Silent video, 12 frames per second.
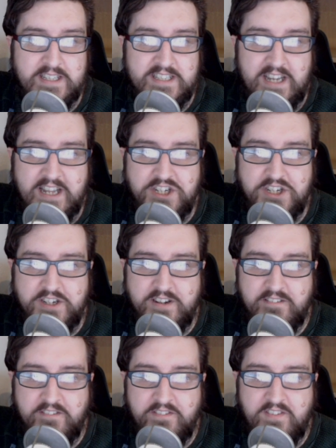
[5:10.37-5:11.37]
selection
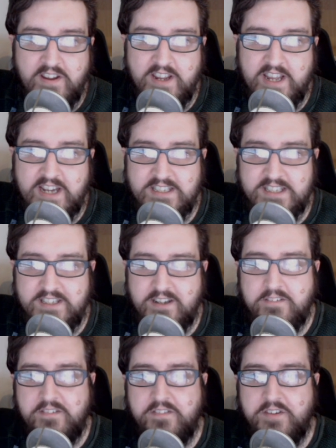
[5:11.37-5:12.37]
of Finecast
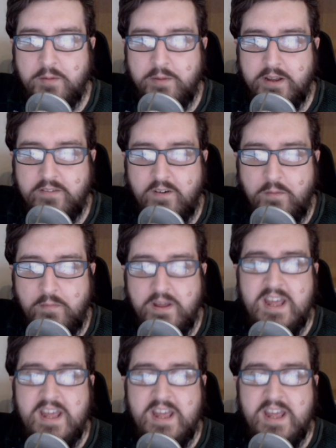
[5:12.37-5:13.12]
stuff for you to pick from.